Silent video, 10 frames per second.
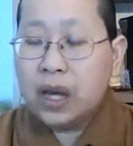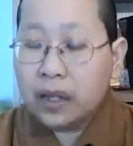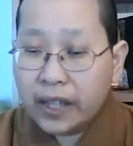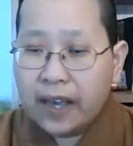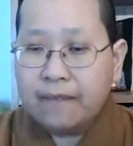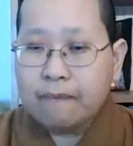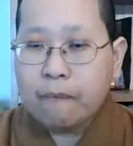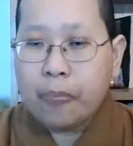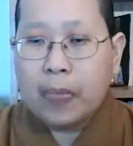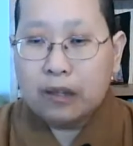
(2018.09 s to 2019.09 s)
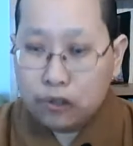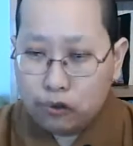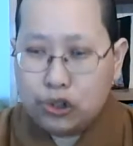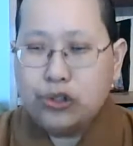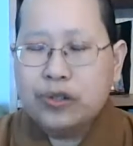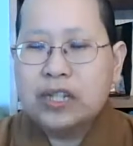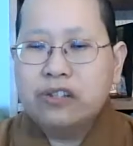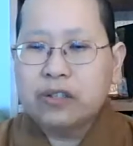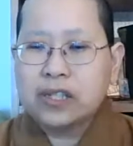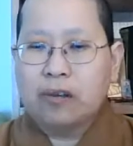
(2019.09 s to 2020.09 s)
Again, you choose it
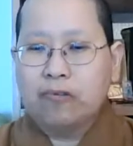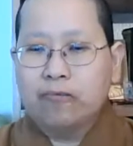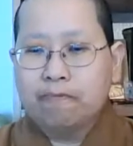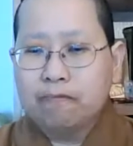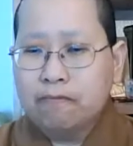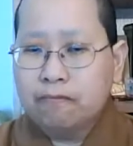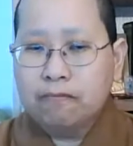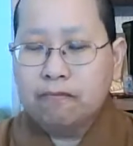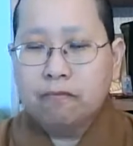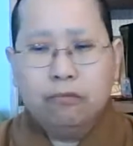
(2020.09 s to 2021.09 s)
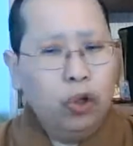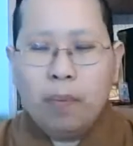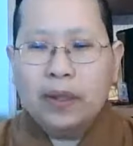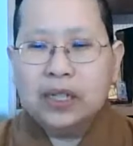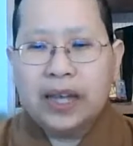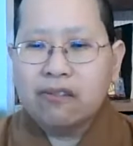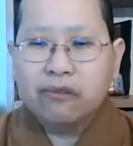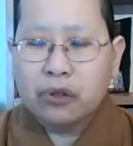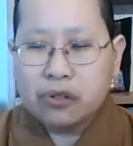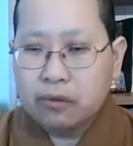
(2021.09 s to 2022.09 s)
yourself. Nobody can
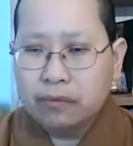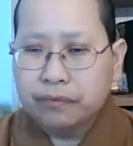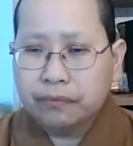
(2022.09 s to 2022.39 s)
force you.